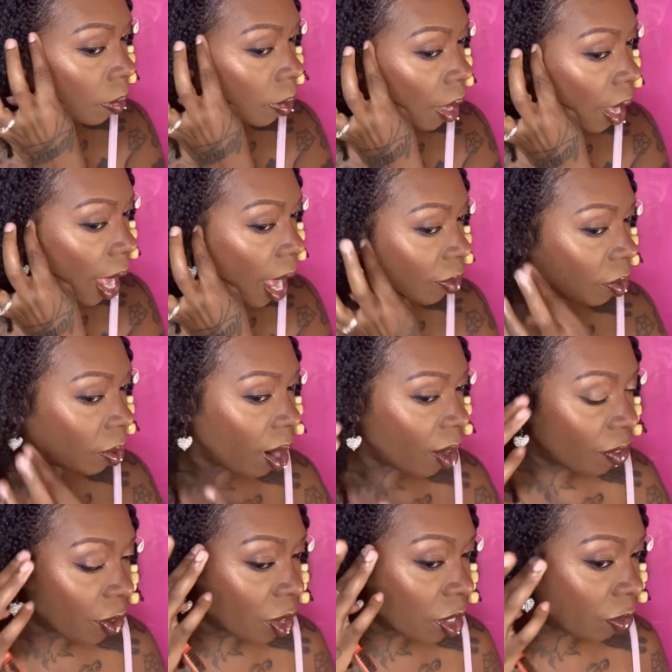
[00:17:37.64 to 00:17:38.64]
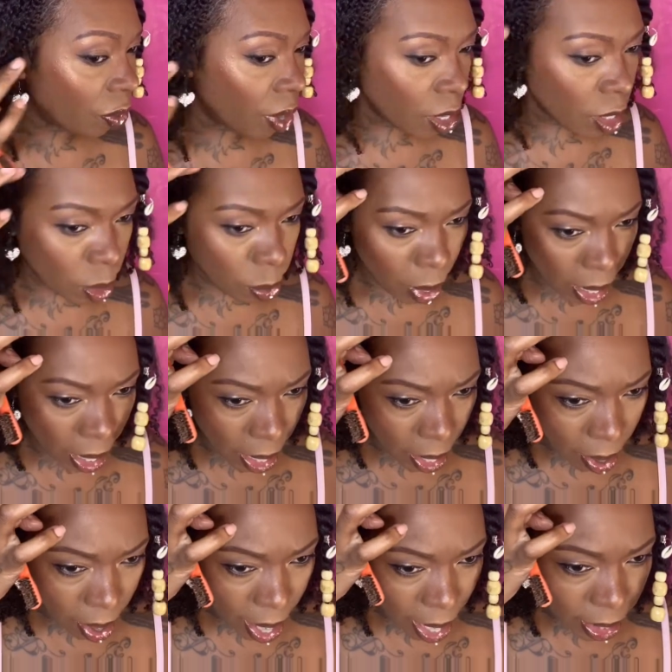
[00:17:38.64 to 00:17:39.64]
after I first finished my
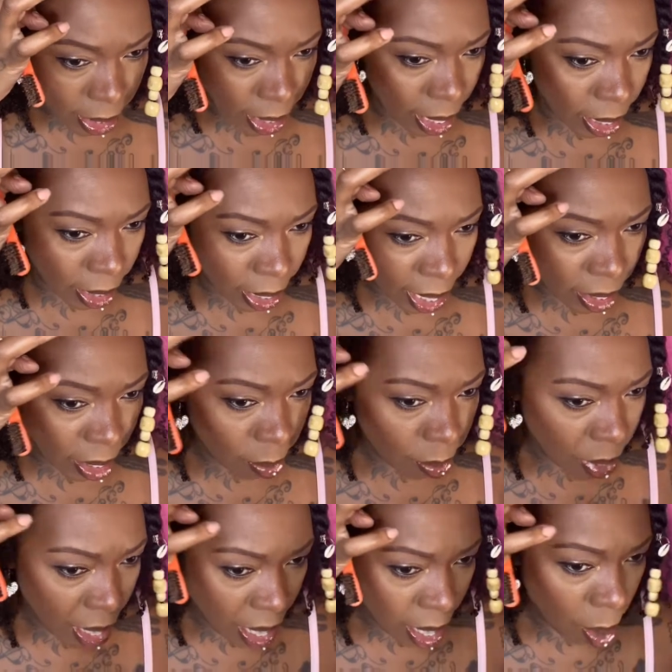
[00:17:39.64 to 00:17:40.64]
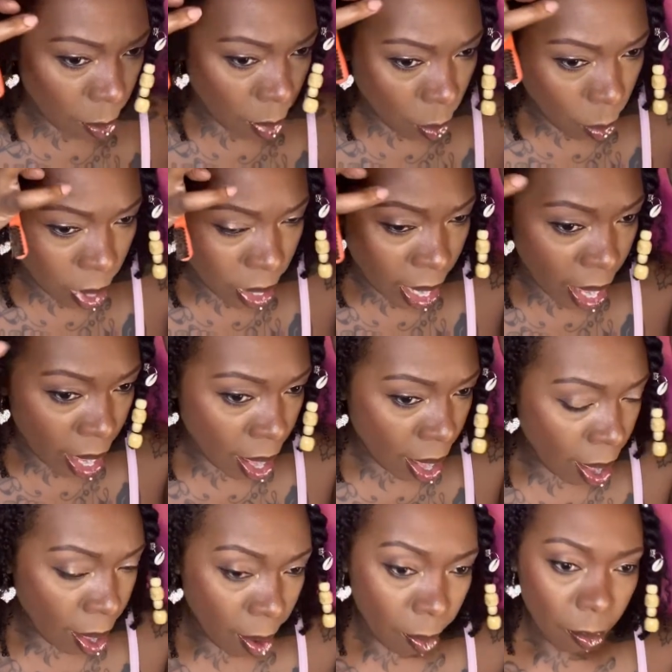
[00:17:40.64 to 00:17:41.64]
hair, I did lay them down, but when
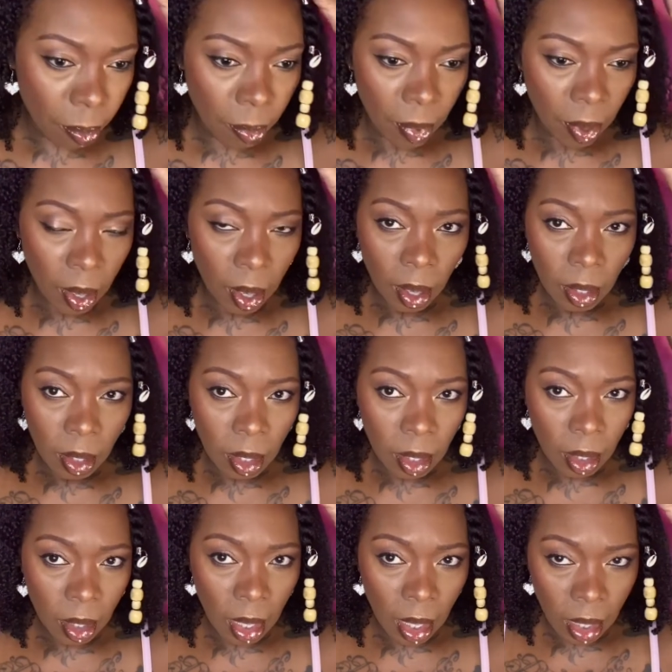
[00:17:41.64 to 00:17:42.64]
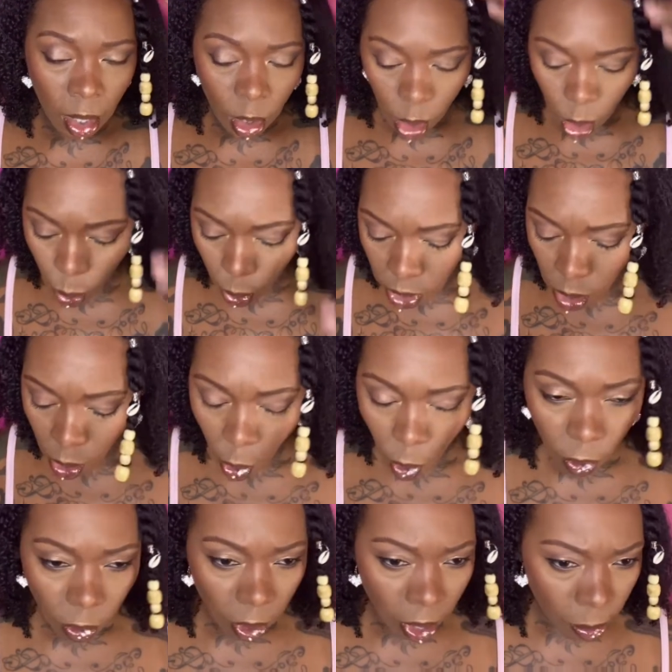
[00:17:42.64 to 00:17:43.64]
I did this twist
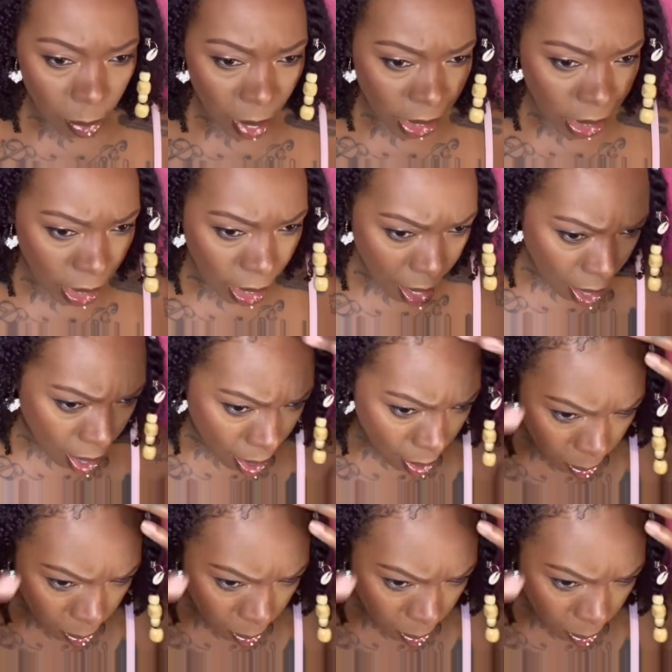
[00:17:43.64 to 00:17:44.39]
over, it messed it up.